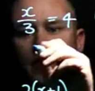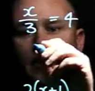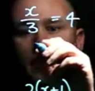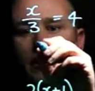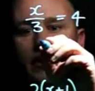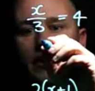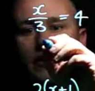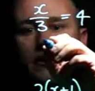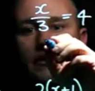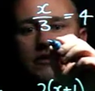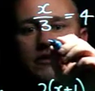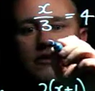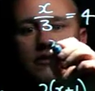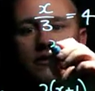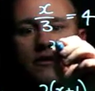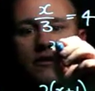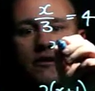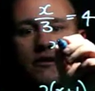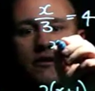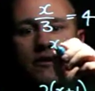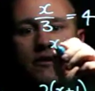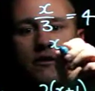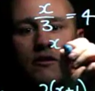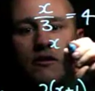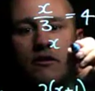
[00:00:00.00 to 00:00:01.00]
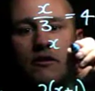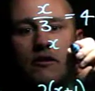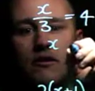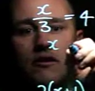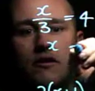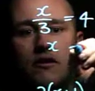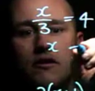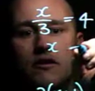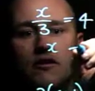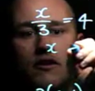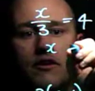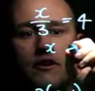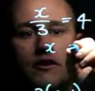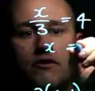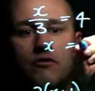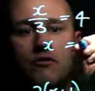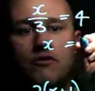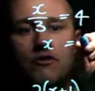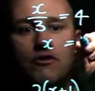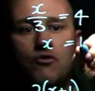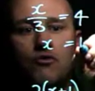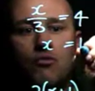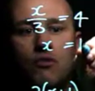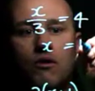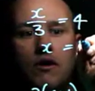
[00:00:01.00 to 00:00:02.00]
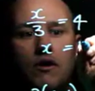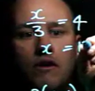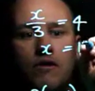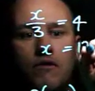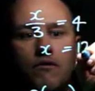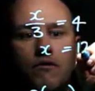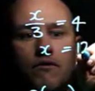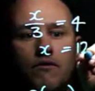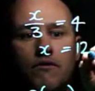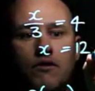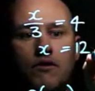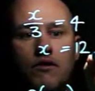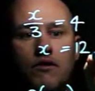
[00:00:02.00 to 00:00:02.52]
x is equal to 12.